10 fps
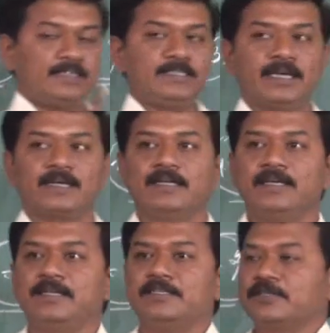Exactly.
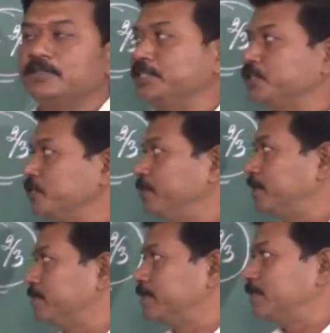So these two
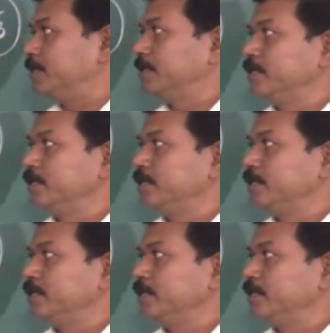become the